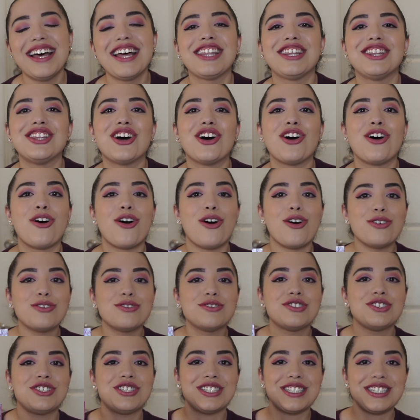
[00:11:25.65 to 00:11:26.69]
The
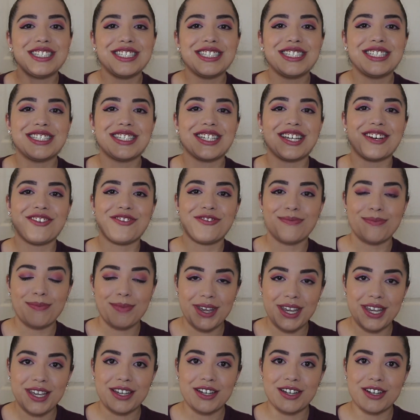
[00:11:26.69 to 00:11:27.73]
OGs of
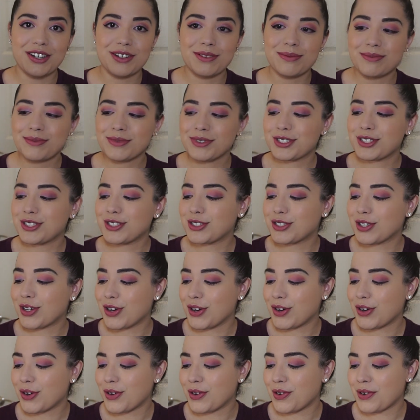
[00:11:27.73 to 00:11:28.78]
makeup.
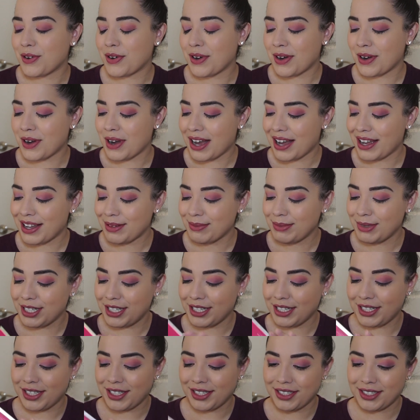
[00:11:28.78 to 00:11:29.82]
So I
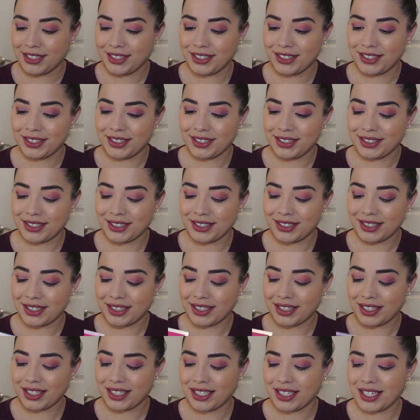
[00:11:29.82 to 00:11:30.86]
mean,
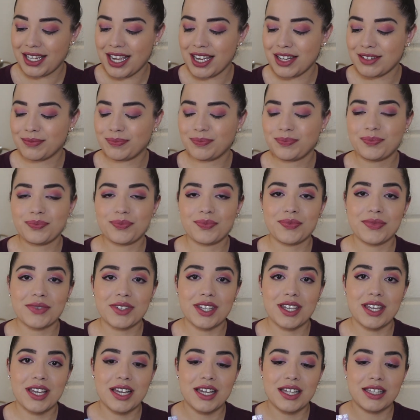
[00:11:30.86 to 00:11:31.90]
yeah,
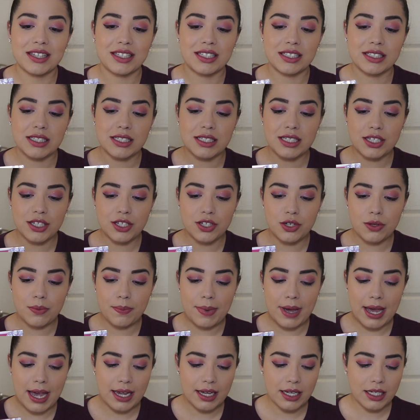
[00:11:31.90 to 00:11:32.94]
this is a
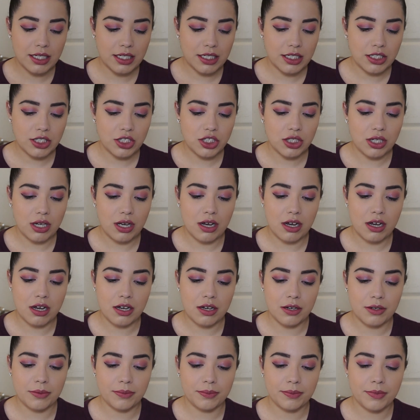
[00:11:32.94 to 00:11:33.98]
cute package.
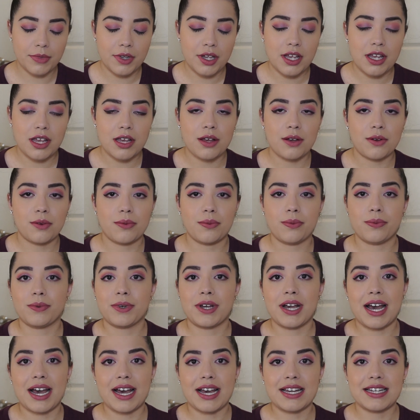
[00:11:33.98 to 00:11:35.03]

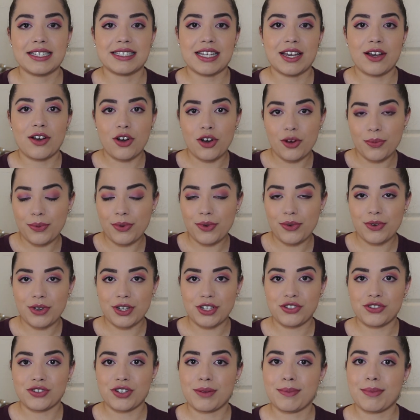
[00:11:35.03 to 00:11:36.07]
Guys, I hope you
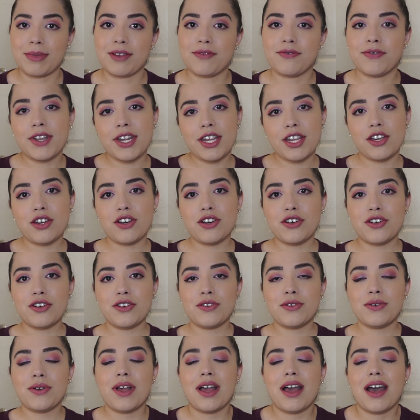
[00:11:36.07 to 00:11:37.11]
enjoyed my
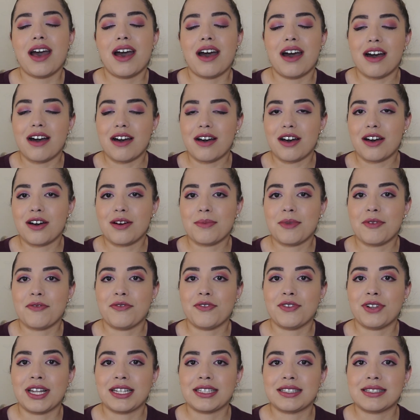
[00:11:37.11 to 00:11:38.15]
video.
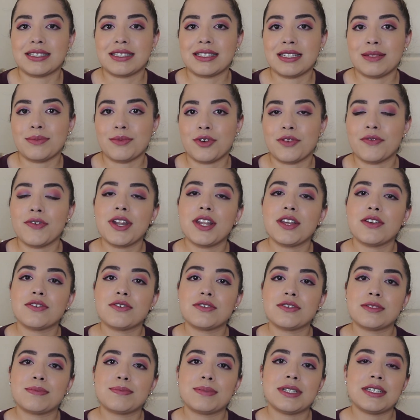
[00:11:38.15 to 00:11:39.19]
If you'd like to see more
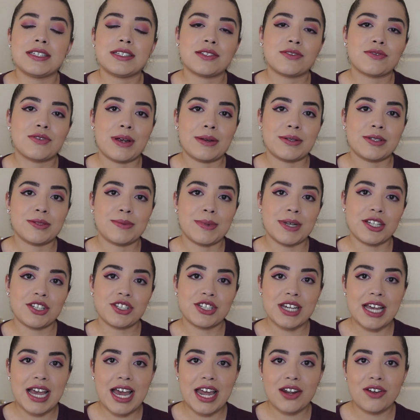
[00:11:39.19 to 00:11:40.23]
videos, please subscribe to my
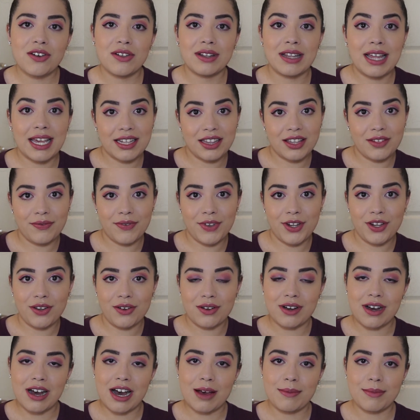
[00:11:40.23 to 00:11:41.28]
channel, like the
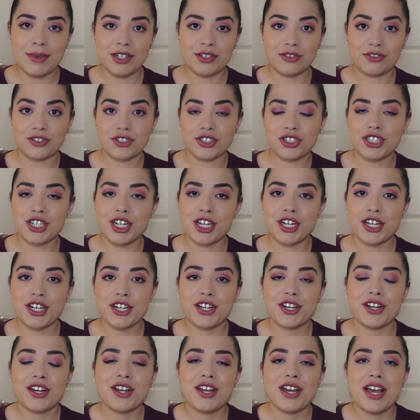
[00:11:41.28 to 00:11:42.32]
video, comment, or
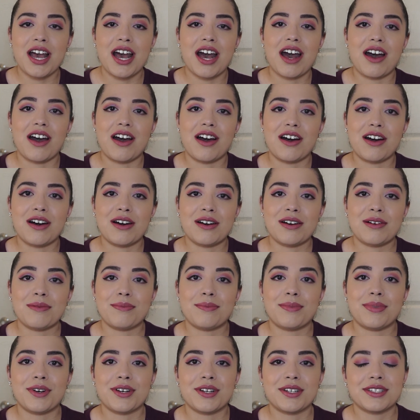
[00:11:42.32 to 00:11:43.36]
share.
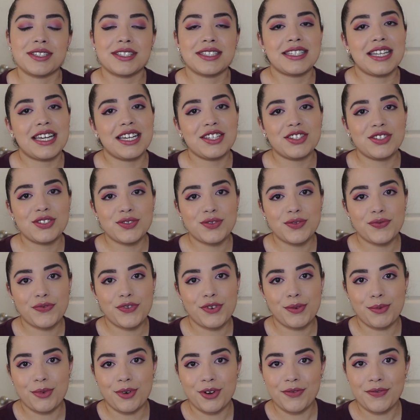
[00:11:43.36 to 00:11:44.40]
But stay tuned
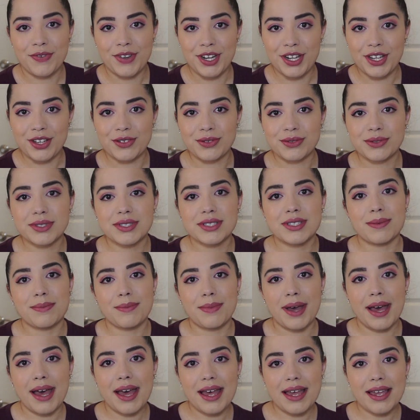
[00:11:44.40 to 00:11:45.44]
for more videos.
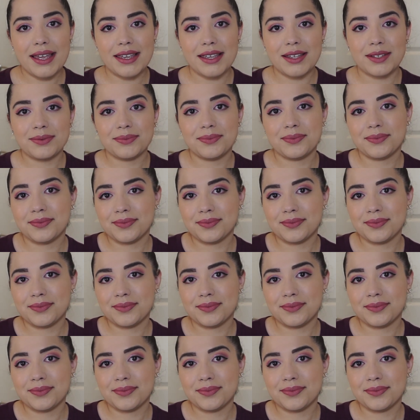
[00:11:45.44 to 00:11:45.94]
Bye.